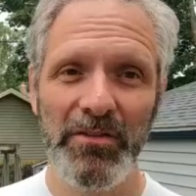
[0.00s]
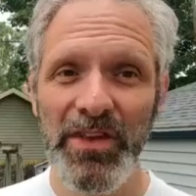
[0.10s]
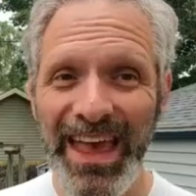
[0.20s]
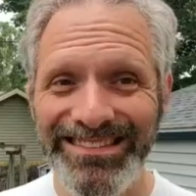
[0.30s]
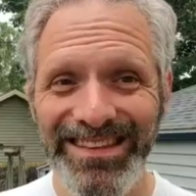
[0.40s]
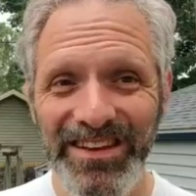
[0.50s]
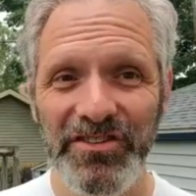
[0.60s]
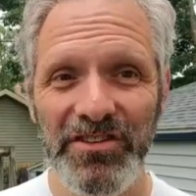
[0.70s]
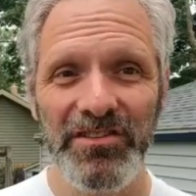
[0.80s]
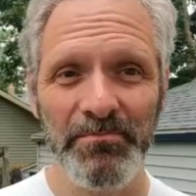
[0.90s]
If Keston
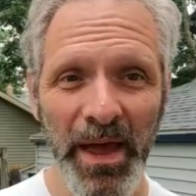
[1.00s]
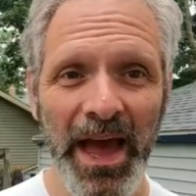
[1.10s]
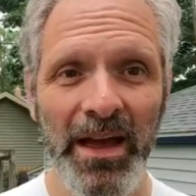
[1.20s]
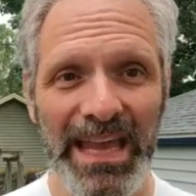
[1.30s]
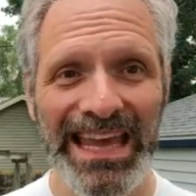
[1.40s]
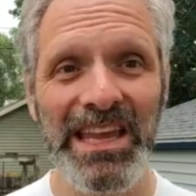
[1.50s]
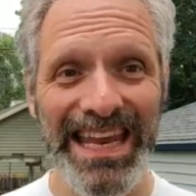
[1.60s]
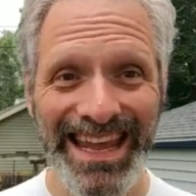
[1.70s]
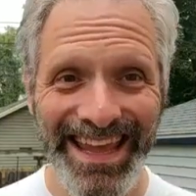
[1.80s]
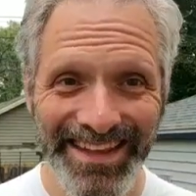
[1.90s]
Hiura's back and
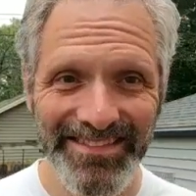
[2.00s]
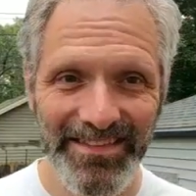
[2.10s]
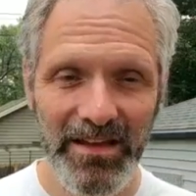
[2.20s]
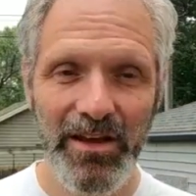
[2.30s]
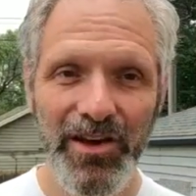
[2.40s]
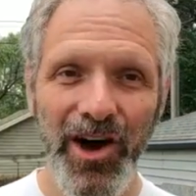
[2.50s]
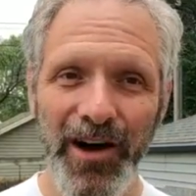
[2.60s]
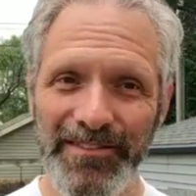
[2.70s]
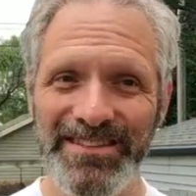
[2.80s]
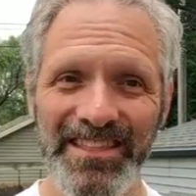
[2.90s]
can hit,
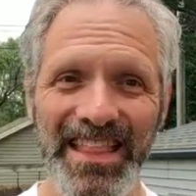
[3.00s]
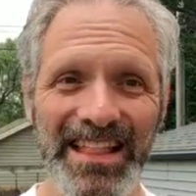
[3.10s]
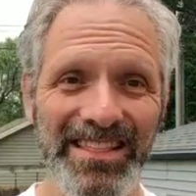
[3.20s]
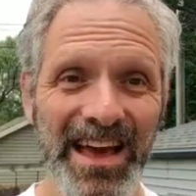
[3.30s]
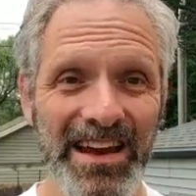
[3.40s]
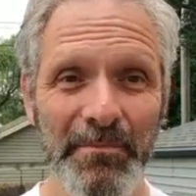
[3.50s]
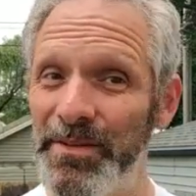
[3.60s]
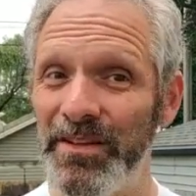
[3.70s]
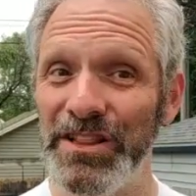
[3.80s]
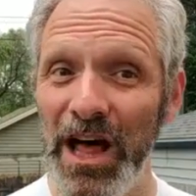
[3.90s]
all of a sudden that lineup
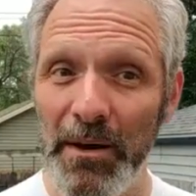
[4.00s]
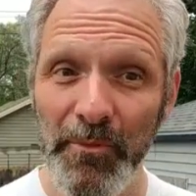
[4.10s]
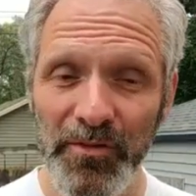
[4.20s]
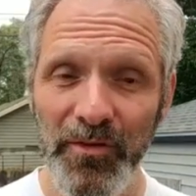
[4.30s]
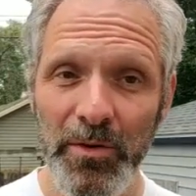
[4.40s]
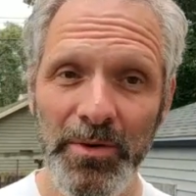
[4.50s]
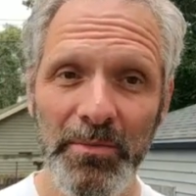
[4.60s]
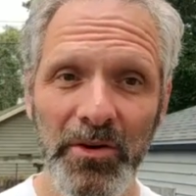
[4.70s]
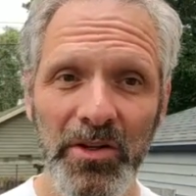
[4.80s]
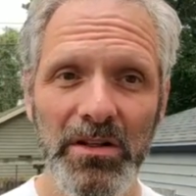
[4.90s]
is a lot more
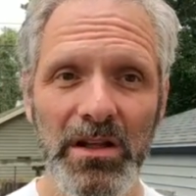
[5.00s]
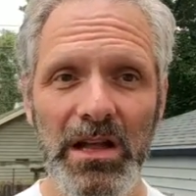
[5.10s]
formidable.